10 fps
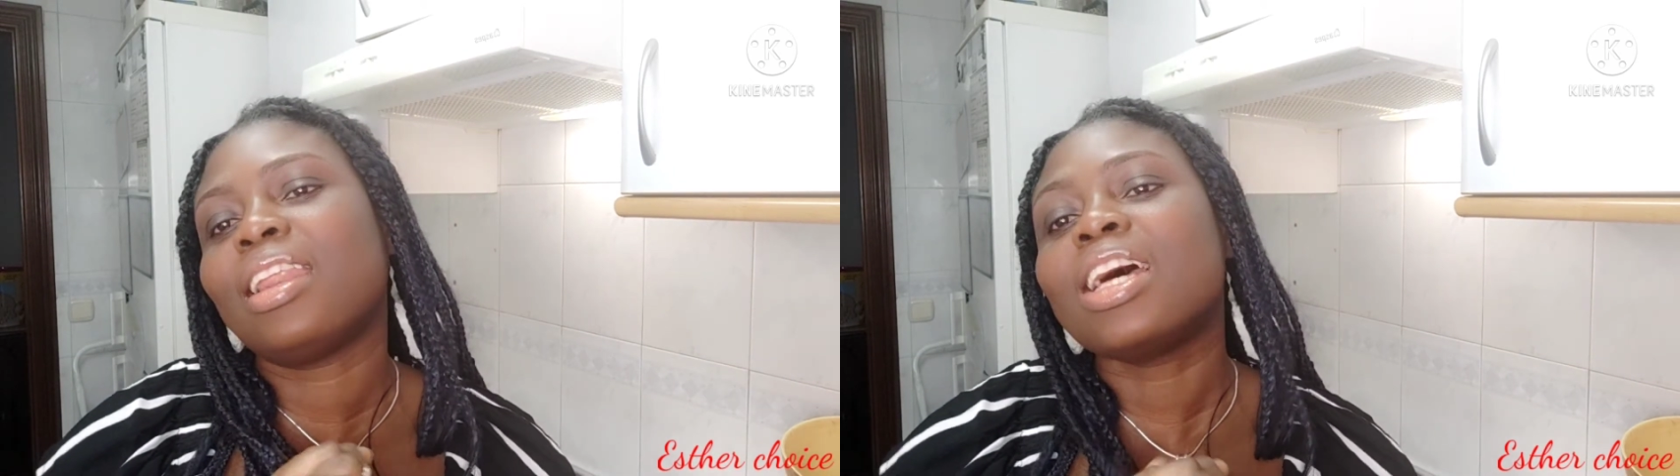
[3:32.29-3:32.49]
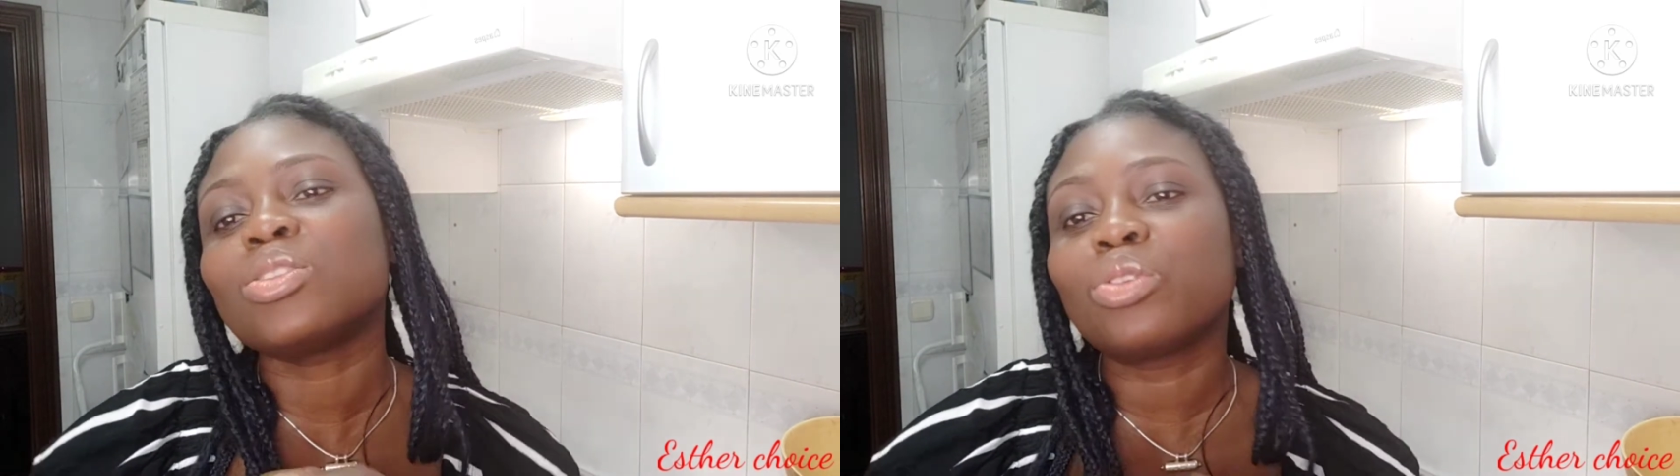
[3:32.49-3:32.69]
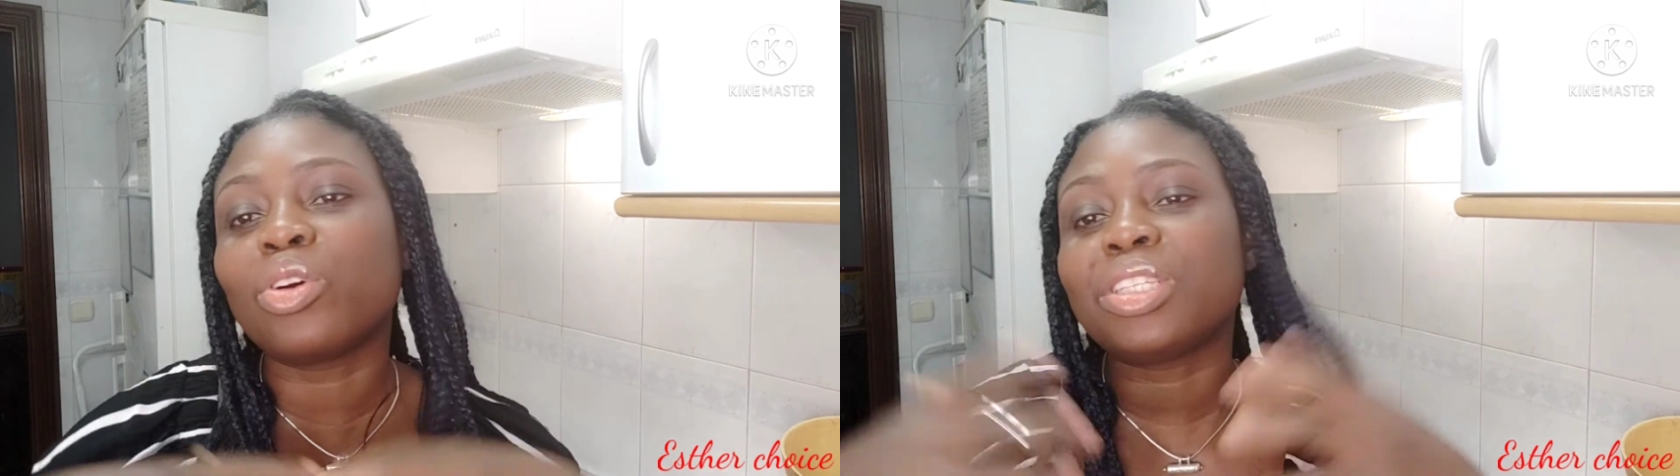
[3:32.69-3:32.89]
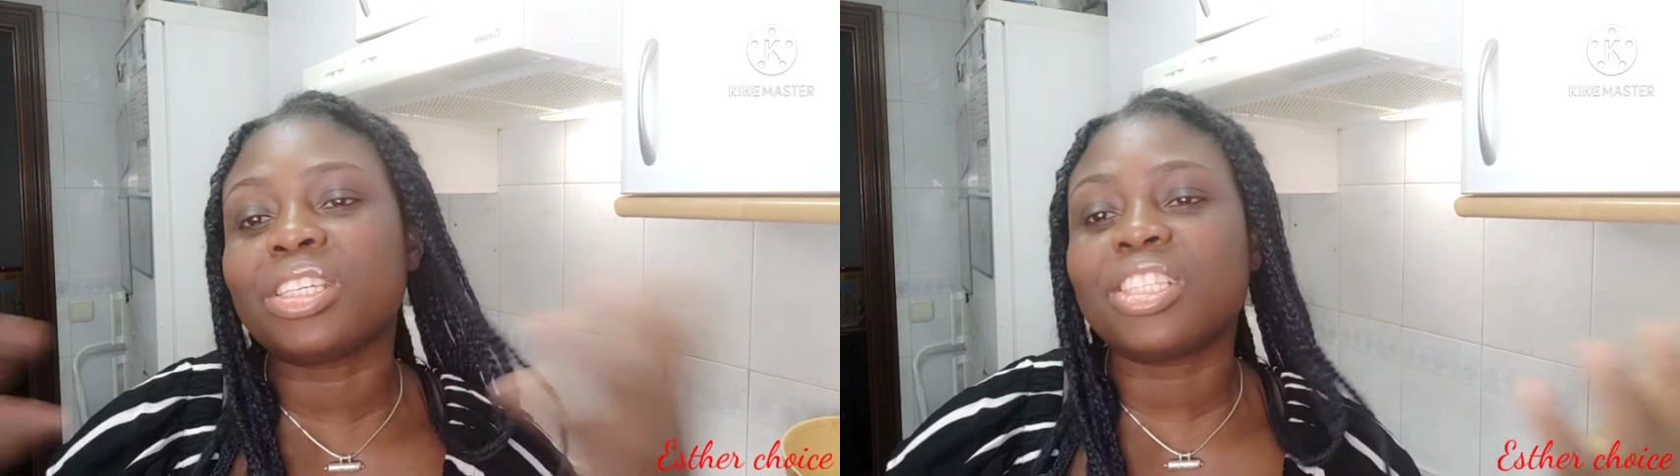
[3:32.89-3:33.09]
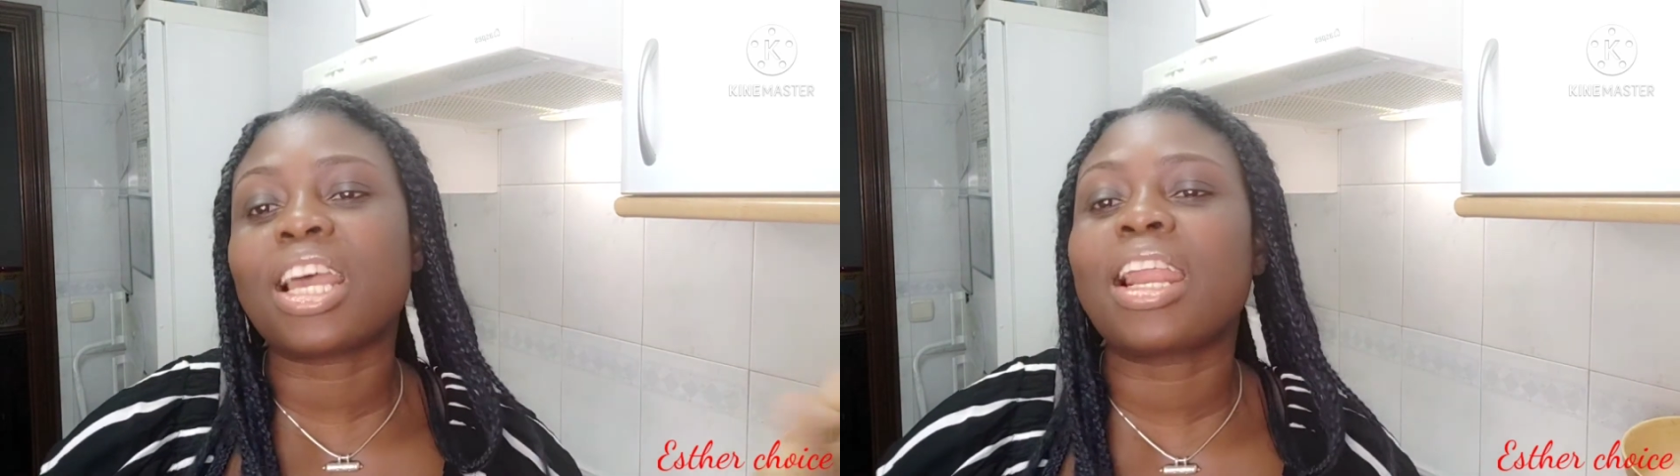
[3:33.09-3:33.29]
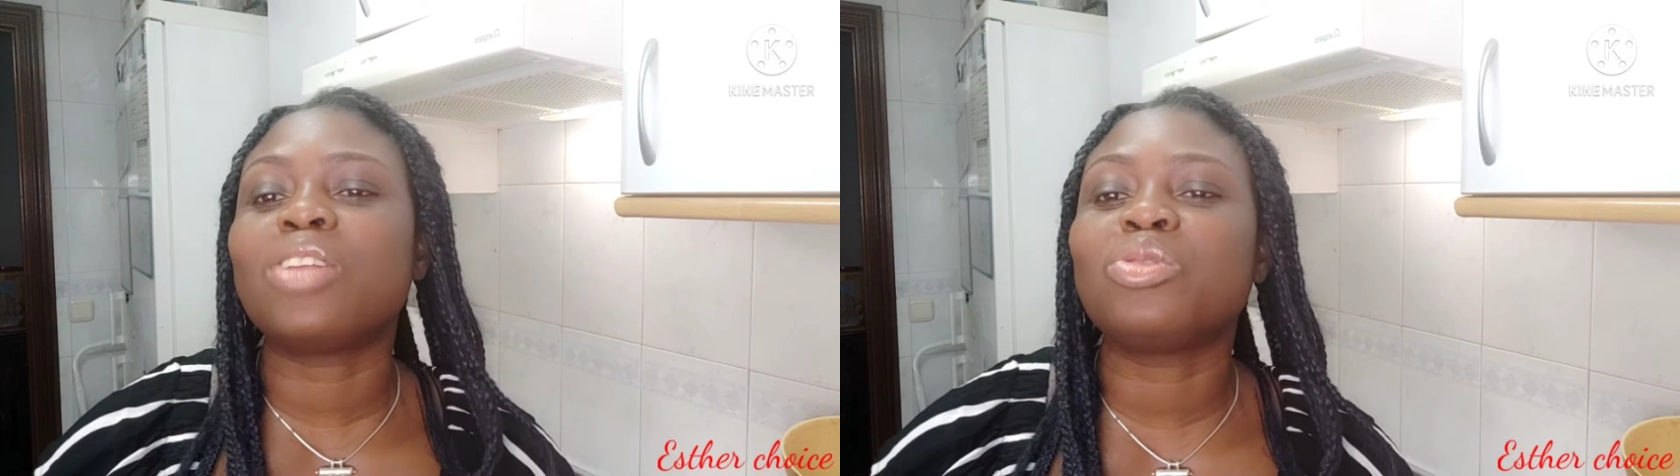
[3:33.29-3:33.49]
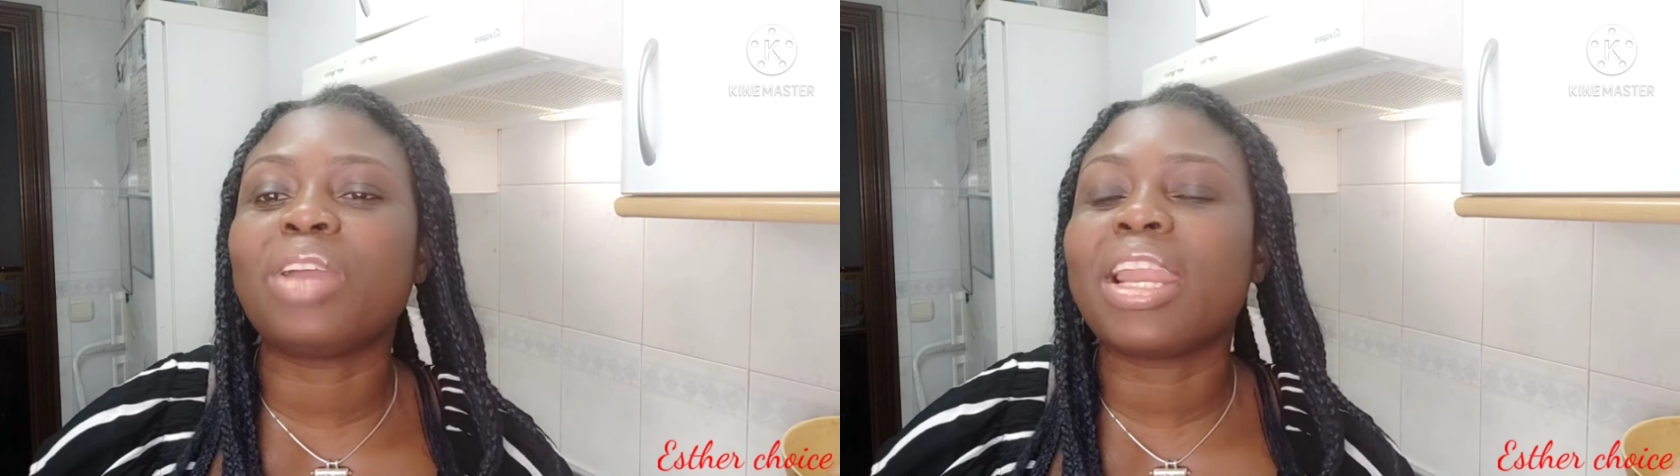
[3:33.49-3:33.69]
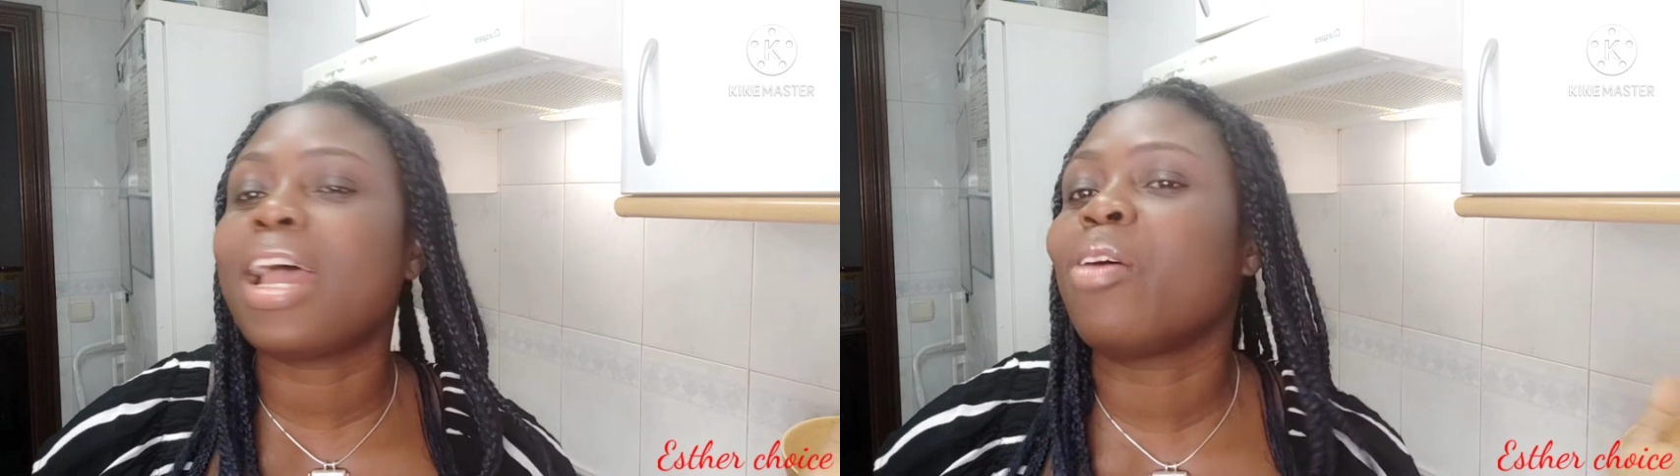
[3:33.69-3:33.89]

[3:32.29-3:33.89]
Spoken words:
Let's grow this channel together